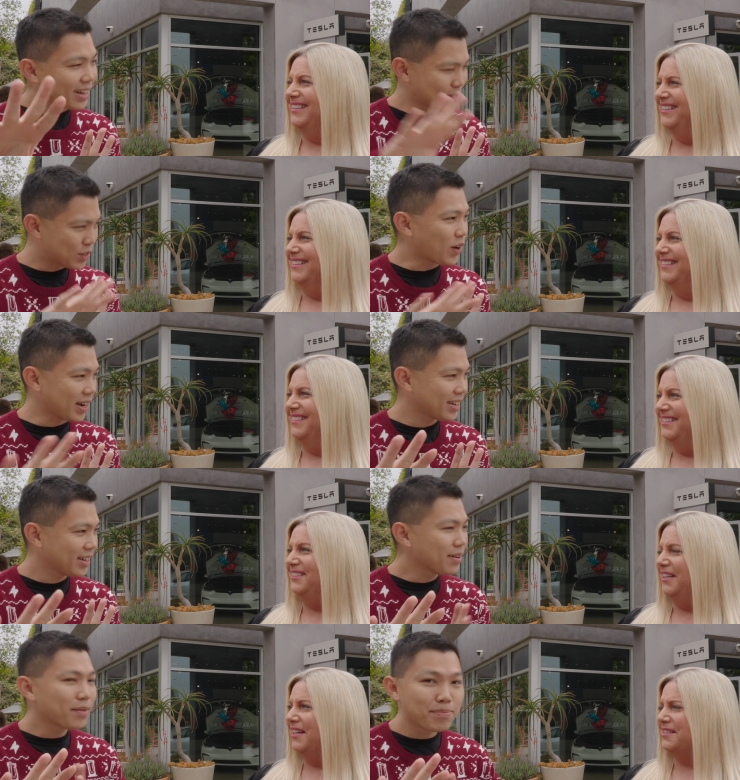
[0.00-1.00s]
Speaker 1: that's a truck.
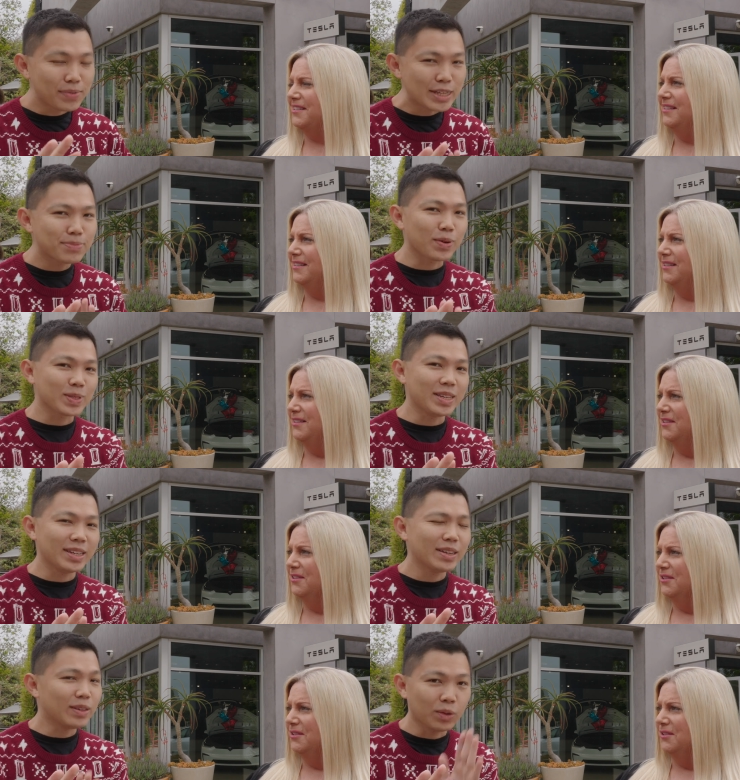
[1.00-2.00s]
Yes. Please proceed.
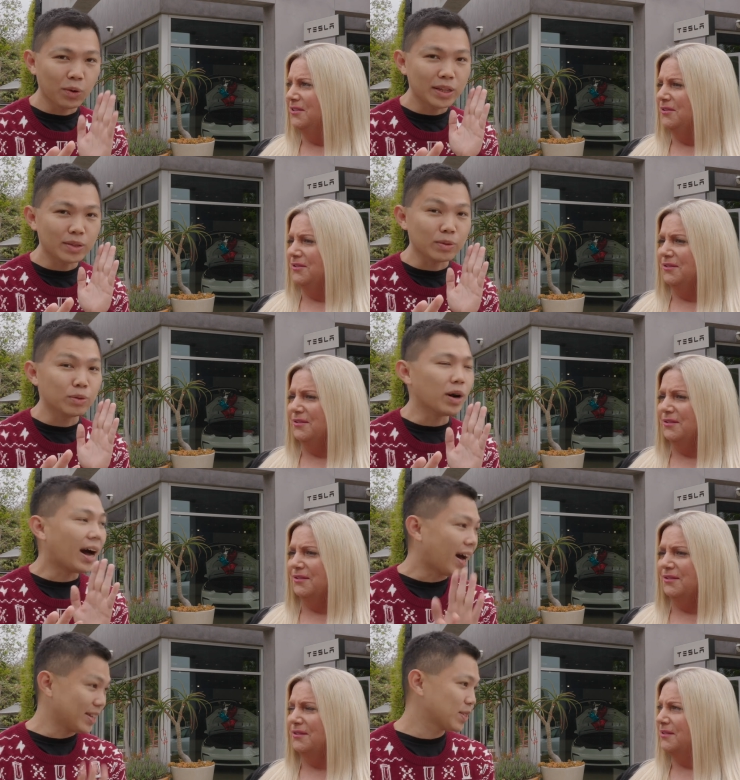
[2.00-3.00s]
Don't need to do a
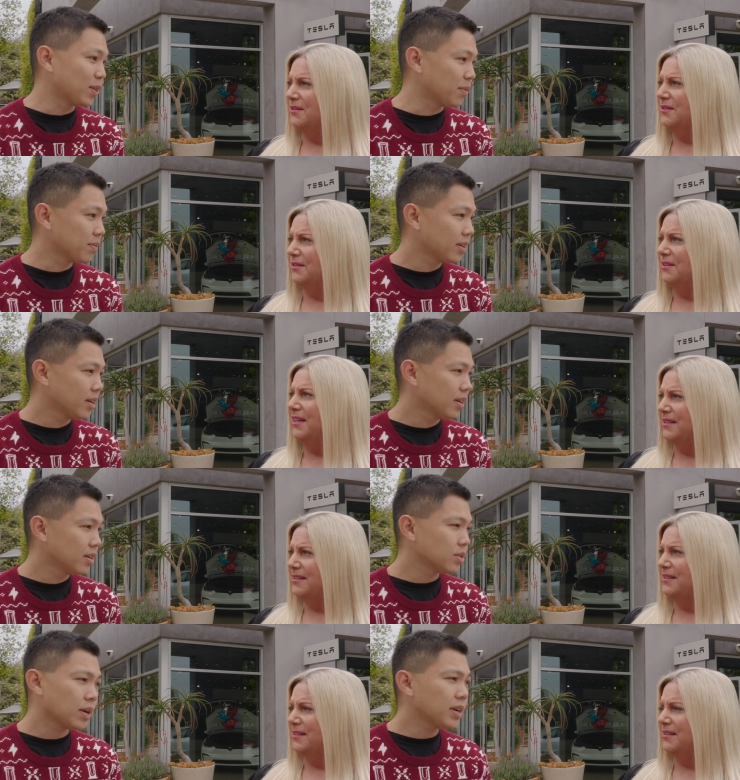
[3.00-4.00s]
hard stop. Yes.
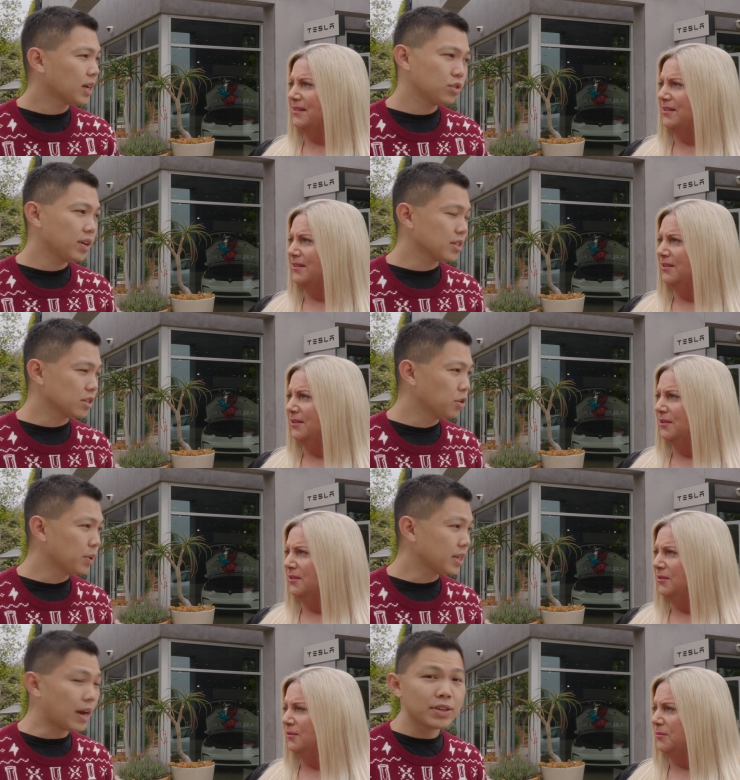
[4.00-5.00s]
So every country has its
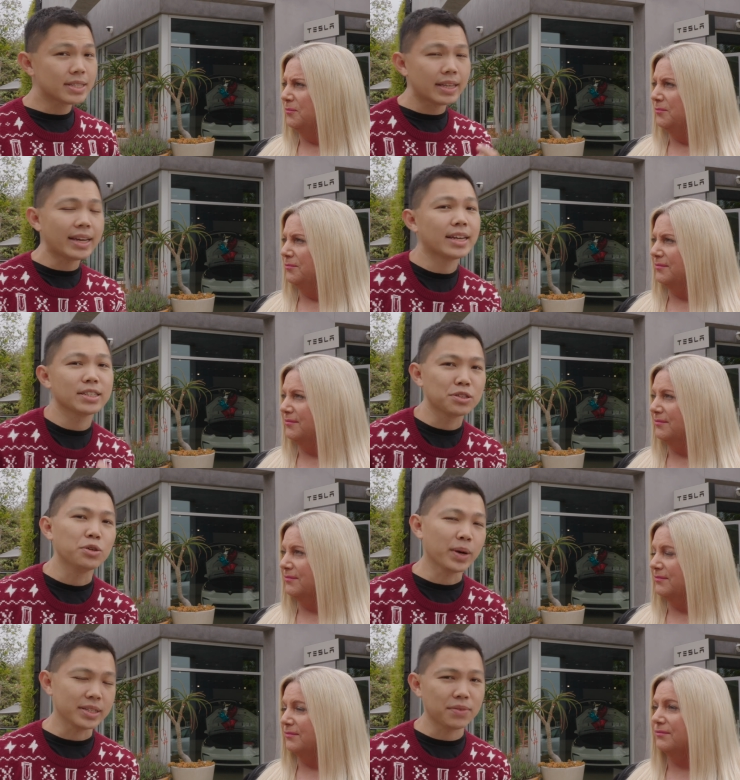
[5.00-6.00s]
nuance. Every state has its
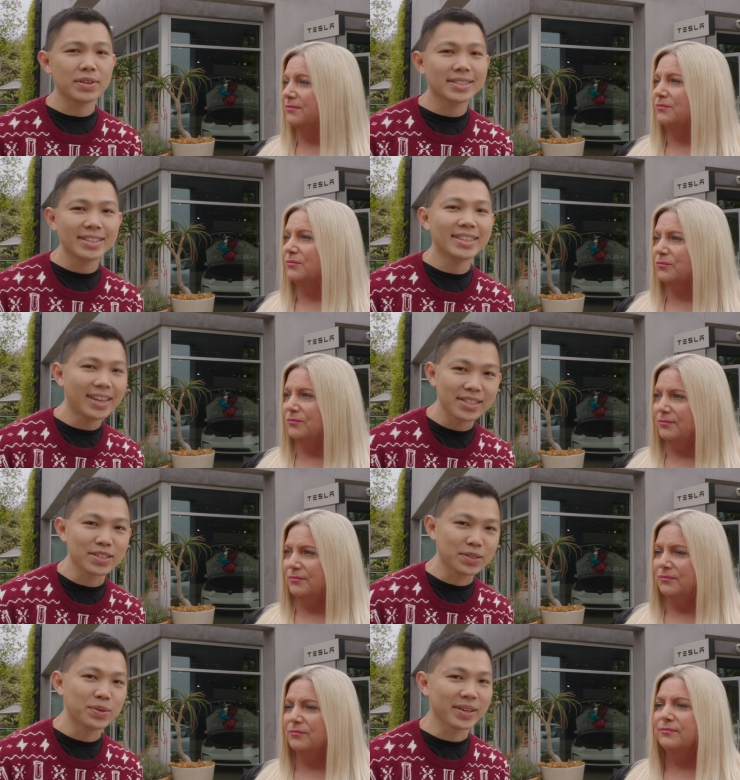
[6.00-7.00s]
nuance. Every city has
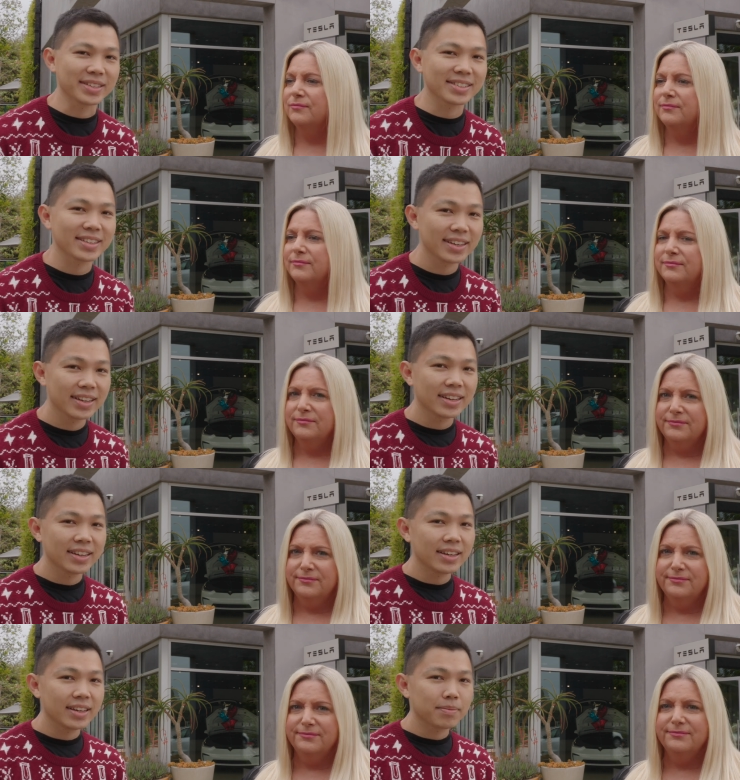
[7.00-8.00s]
its nuance.
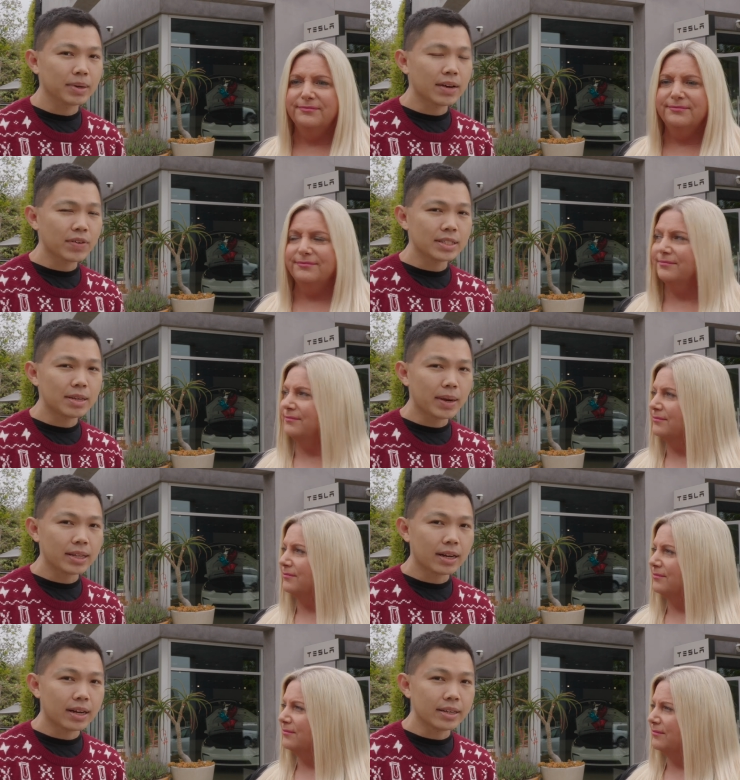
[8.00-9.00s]
But FSD
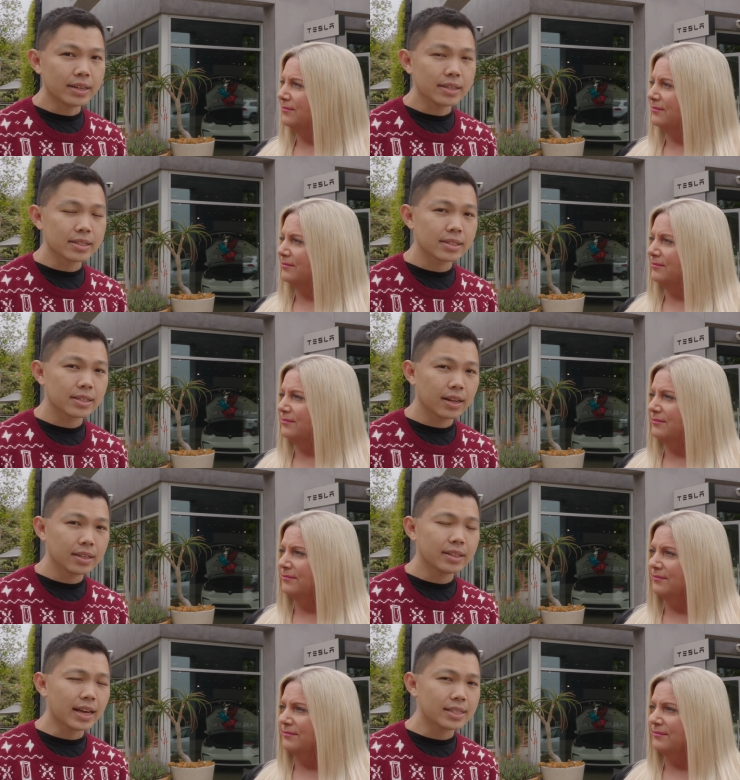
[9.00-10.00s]
Beta is, I
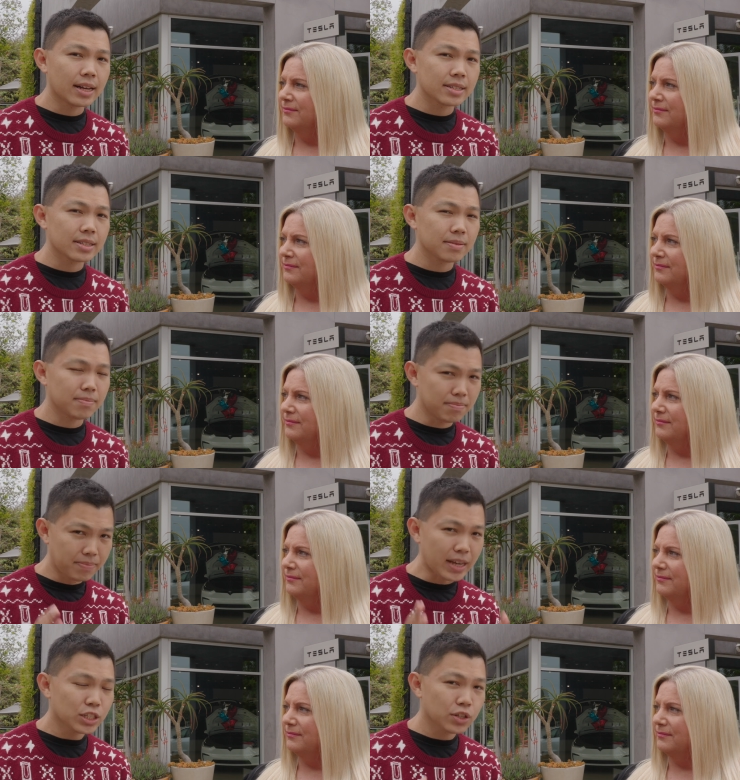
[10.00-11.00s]
think, Tesla's
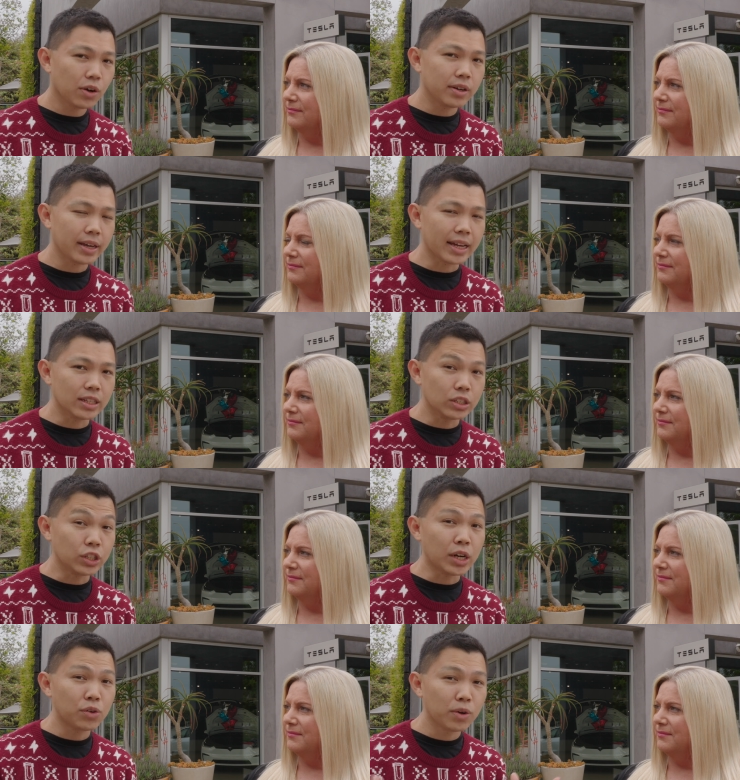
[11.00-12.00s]
best shot at
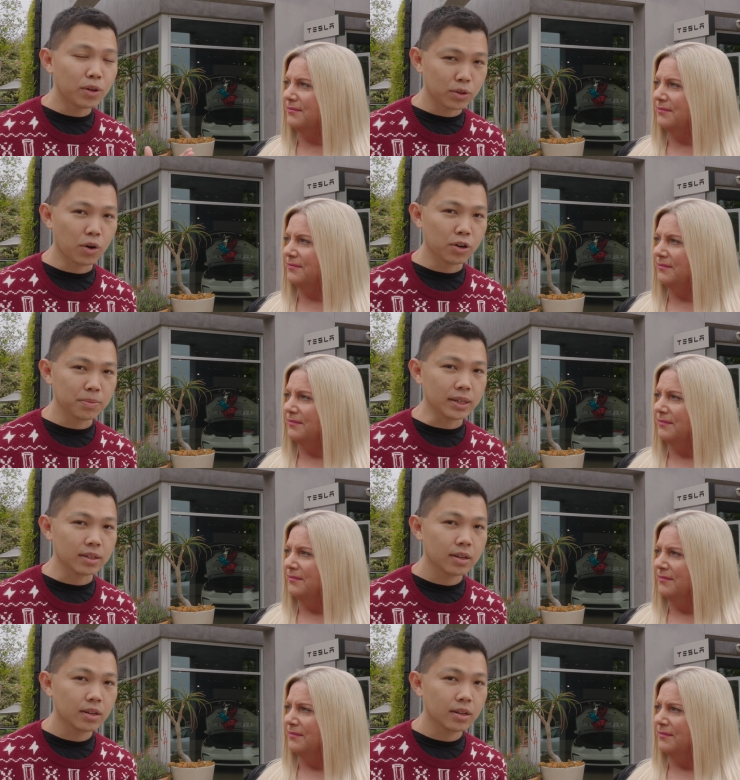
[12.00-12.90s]
general autonomy.